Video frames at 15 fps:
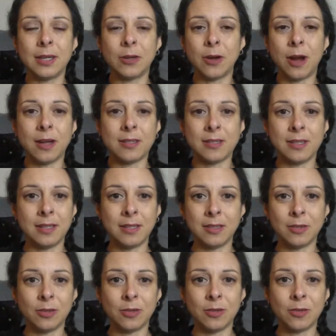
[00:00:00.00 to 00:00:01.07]
crossing
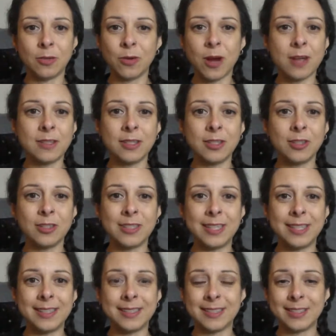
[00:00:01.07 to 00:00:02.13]
your
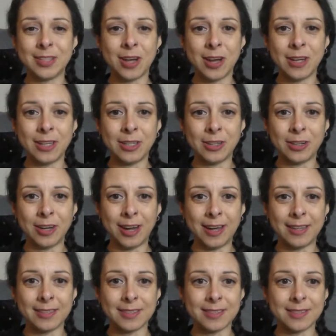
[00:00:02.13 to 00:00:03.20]
T's and dotting your
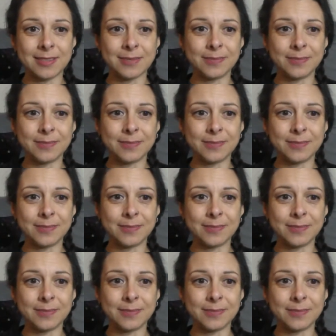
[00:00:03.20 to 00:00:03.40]
I's.